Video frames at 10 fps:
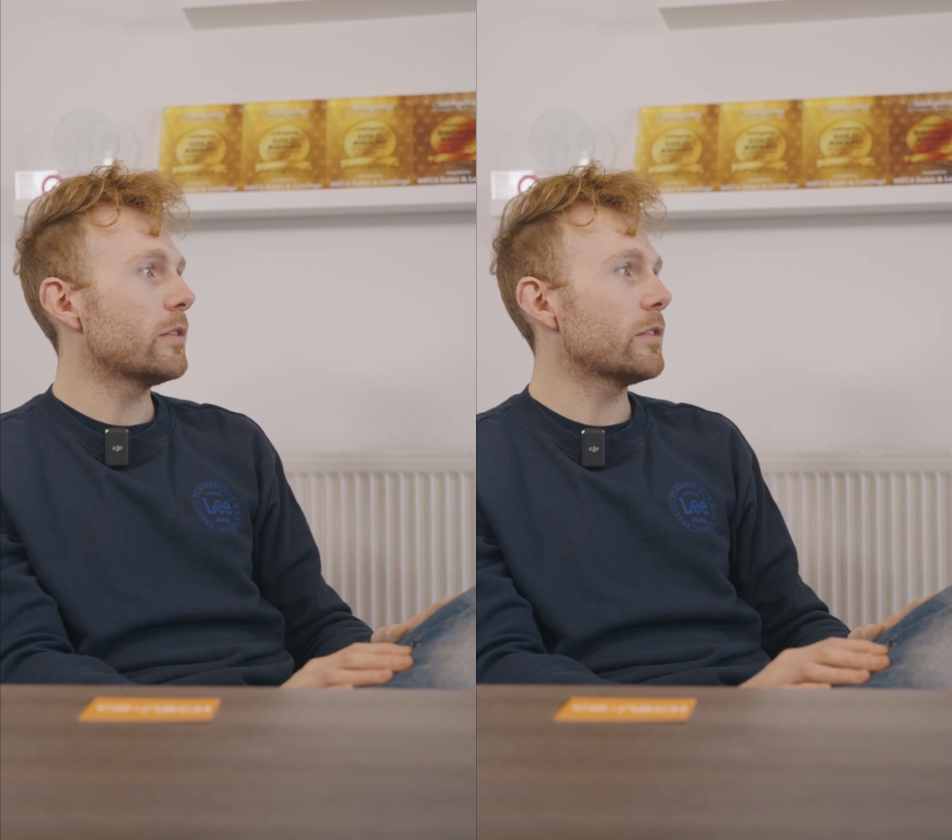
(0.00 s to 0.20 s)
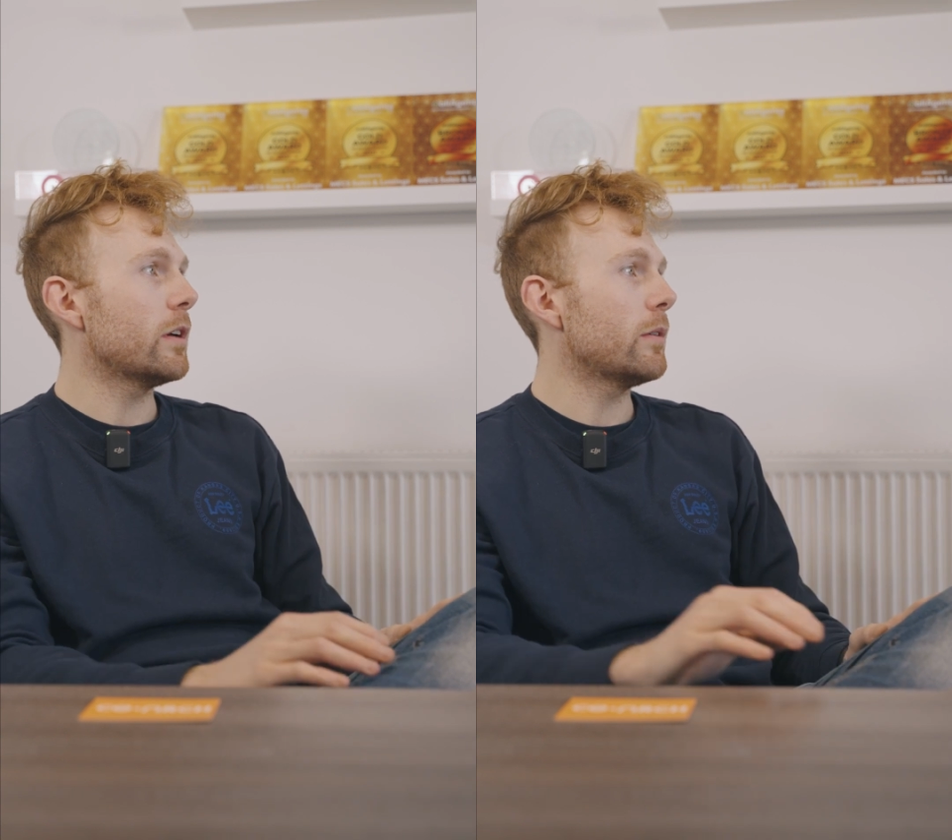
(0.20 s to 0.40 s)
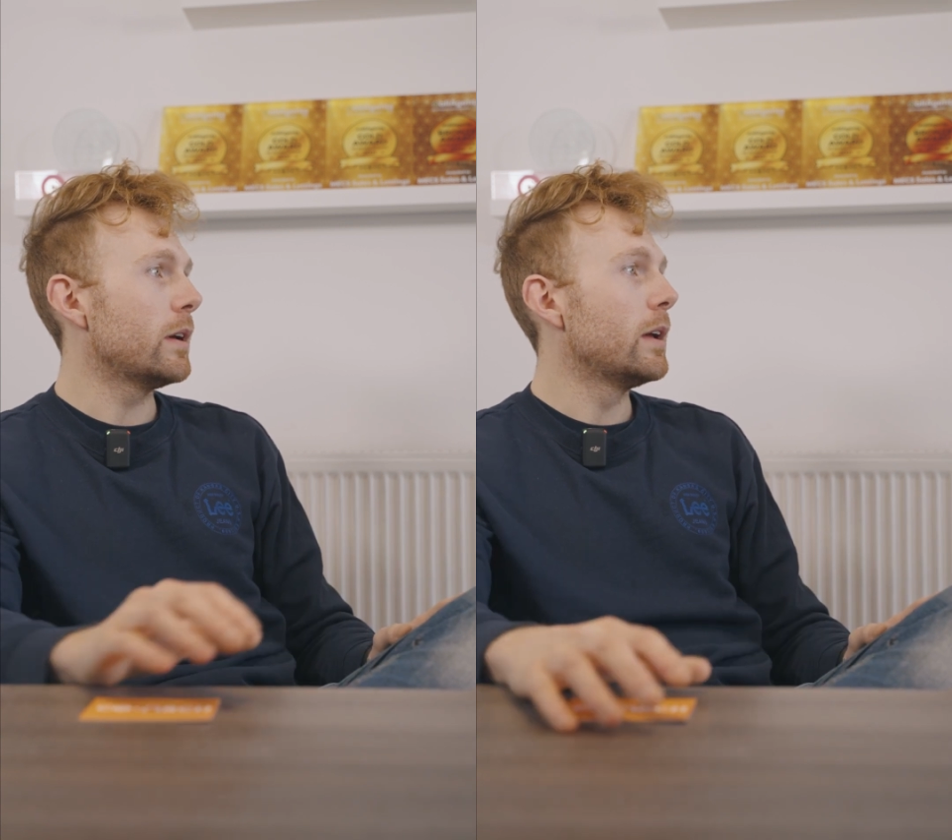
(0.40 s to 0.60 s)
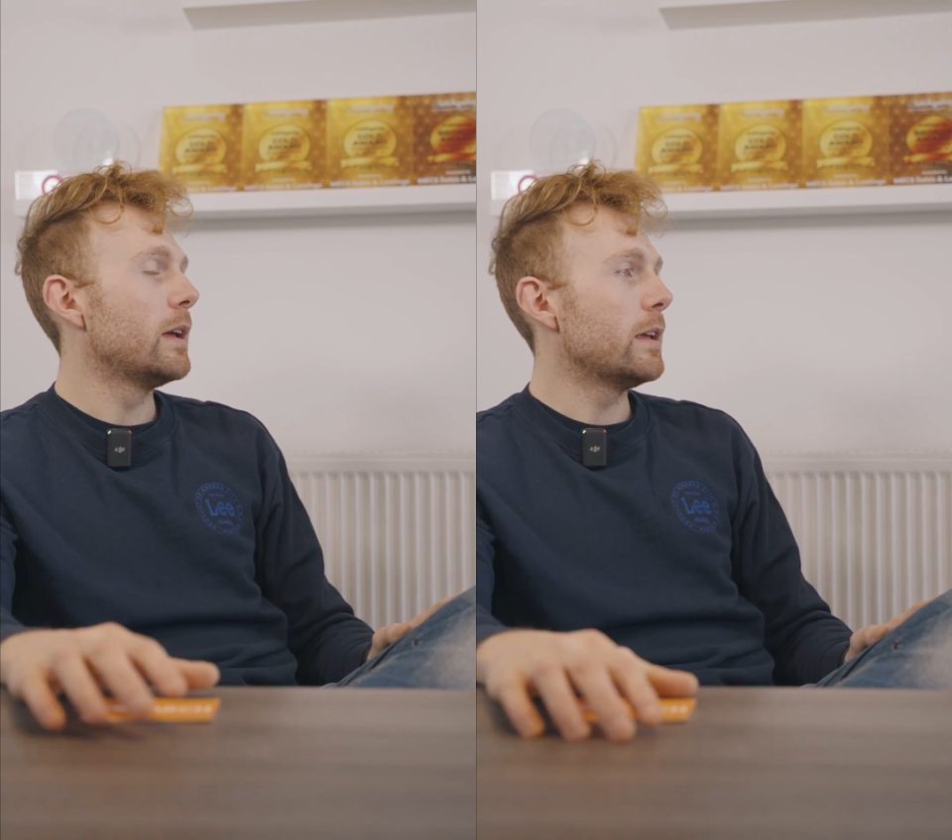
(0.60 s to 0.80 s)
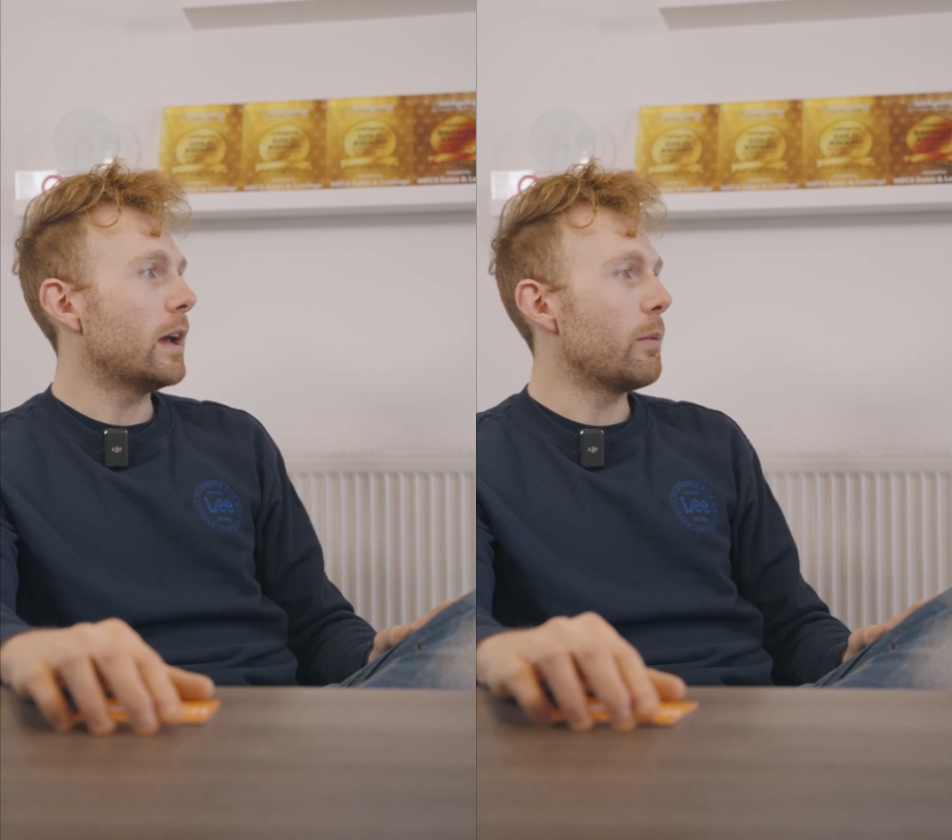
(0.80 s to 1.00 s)
So
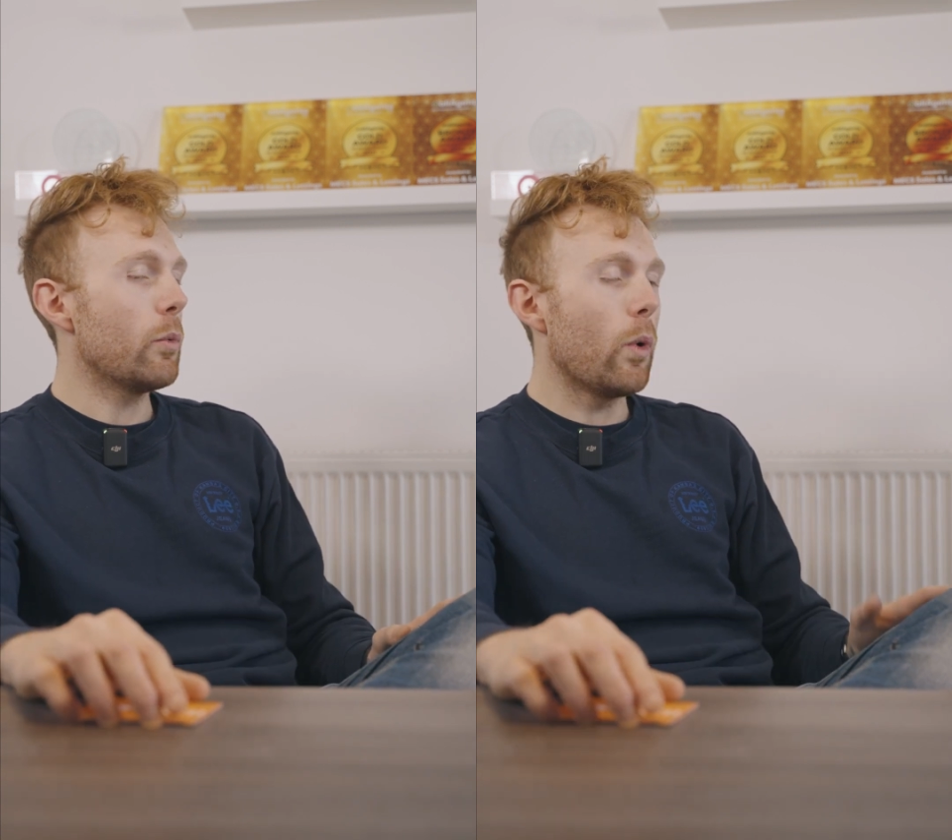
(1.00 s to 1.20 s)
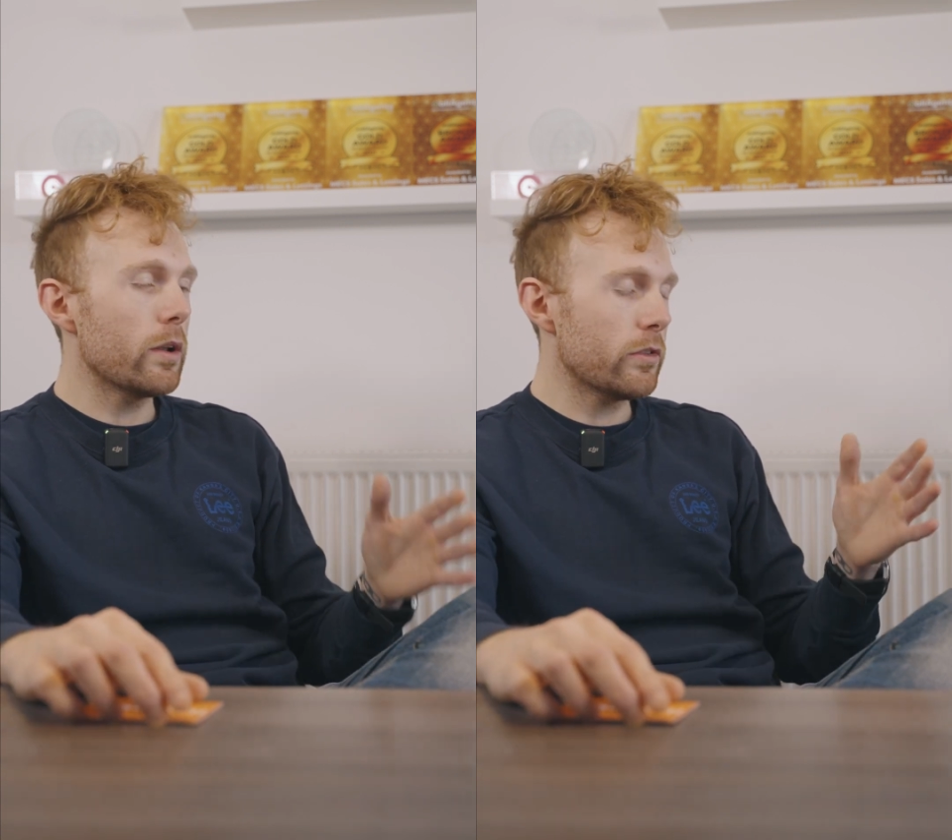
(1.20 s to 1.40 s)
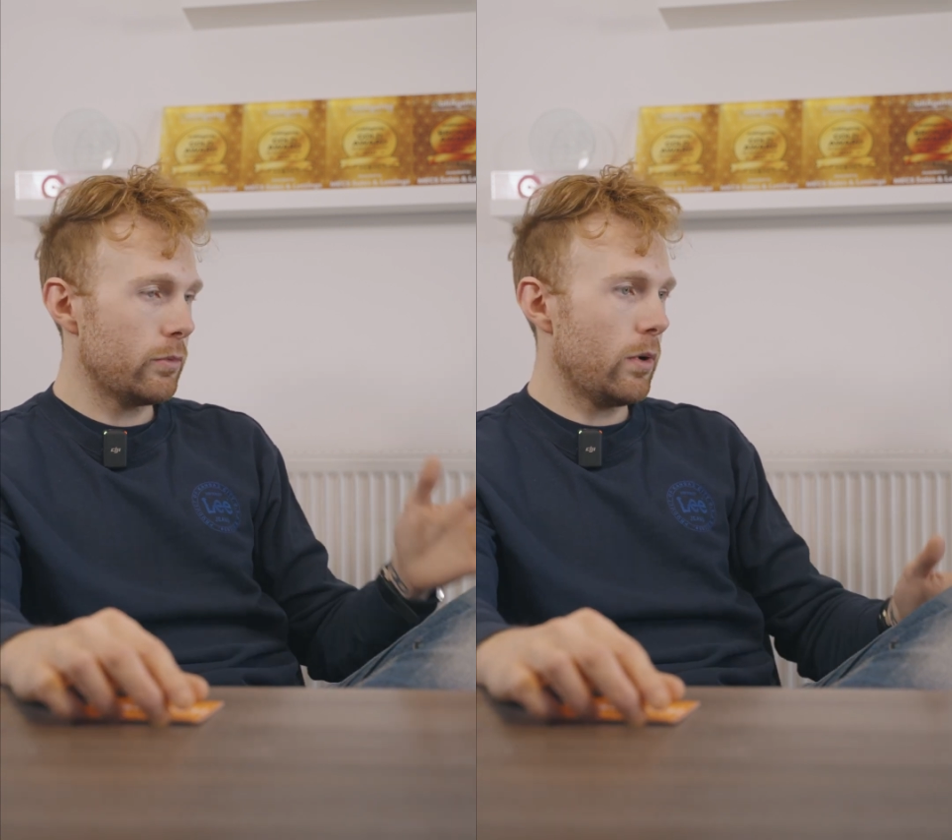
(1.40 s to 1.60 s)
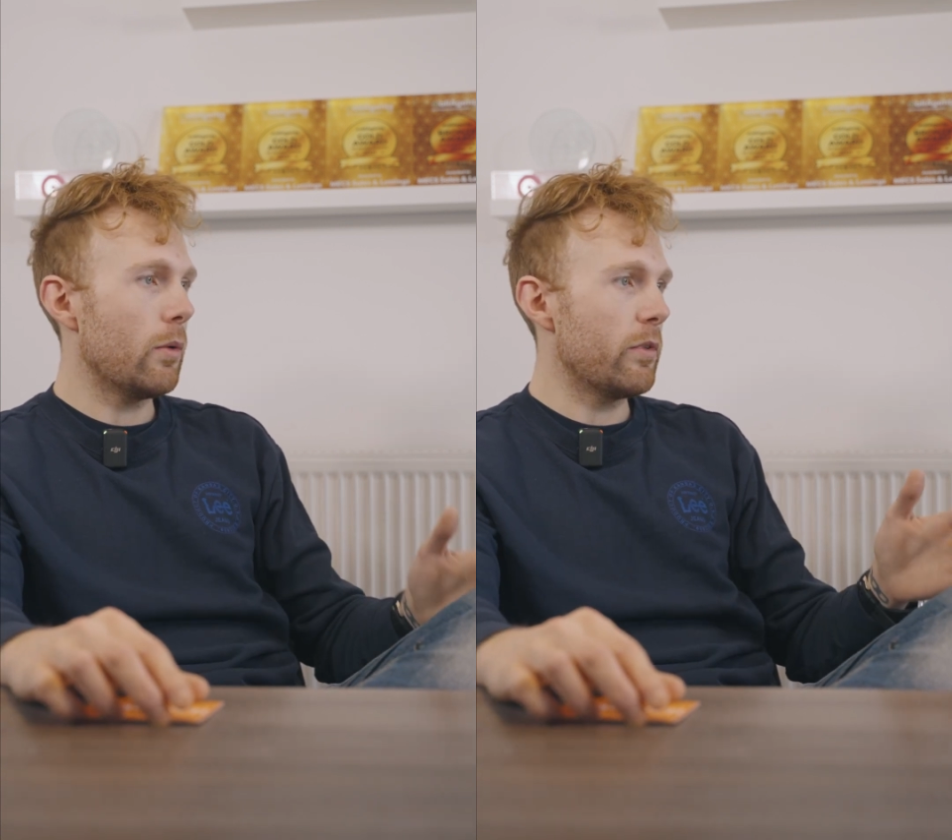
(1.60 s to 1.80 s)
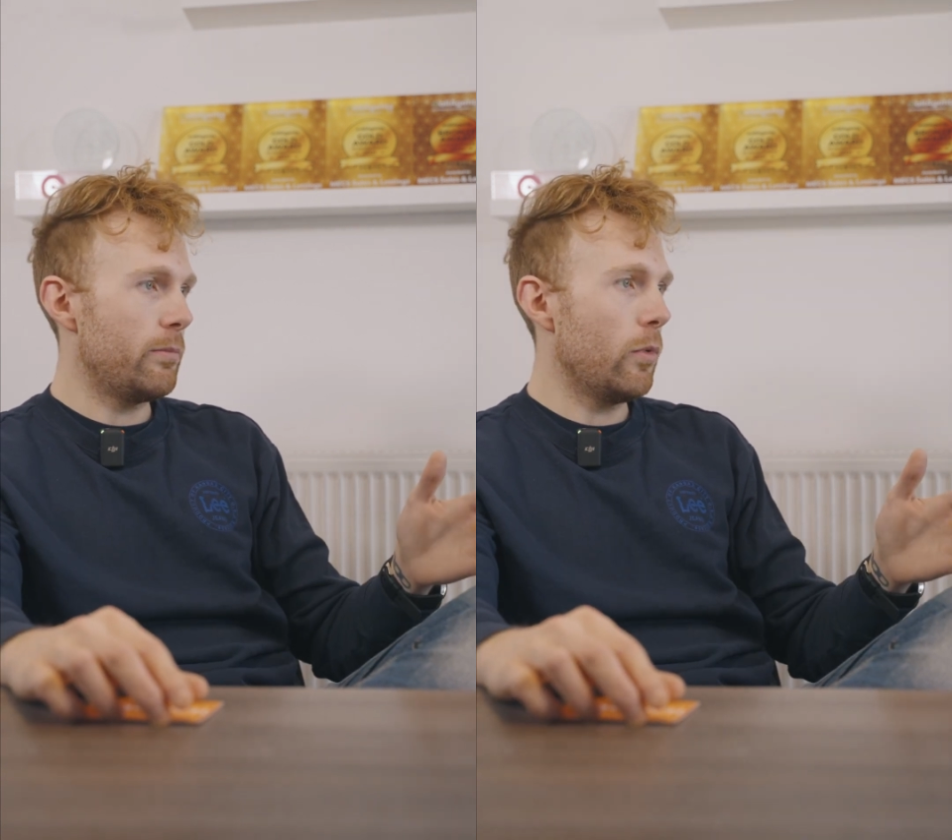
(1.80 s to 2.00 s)
we want to work
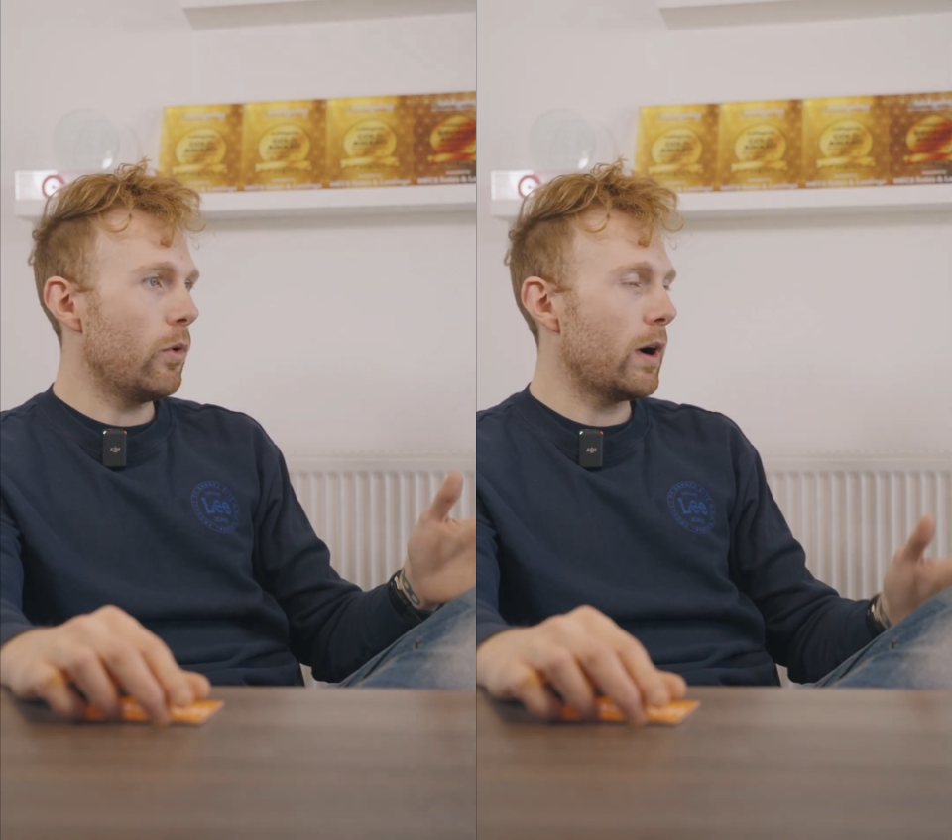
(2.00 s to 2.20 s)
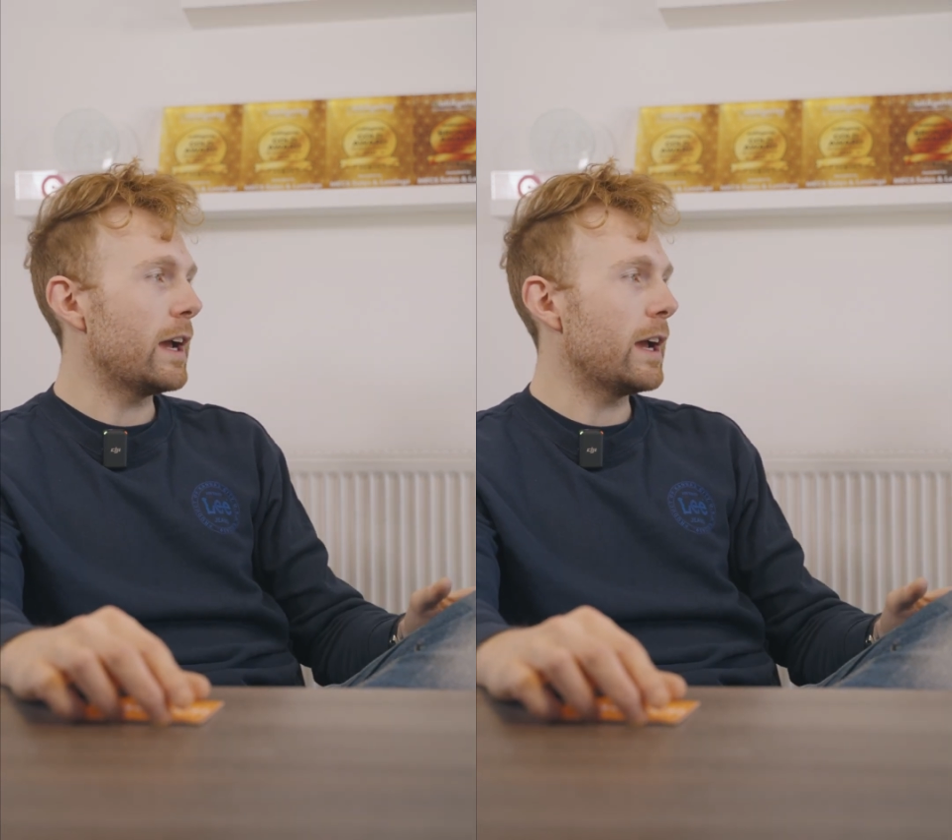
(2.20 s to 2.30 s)
with more